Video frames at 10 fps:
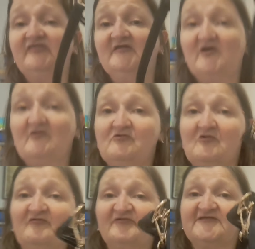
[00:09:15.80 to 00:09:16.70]
the little
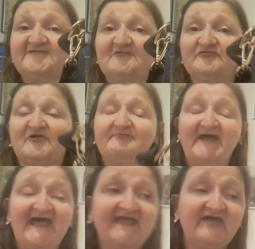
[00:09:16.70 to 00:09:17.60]
over-the-shoulder
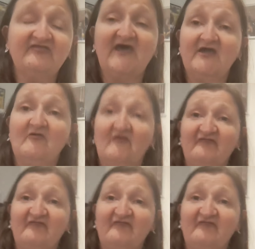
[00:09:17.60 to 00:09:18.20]
bag that I got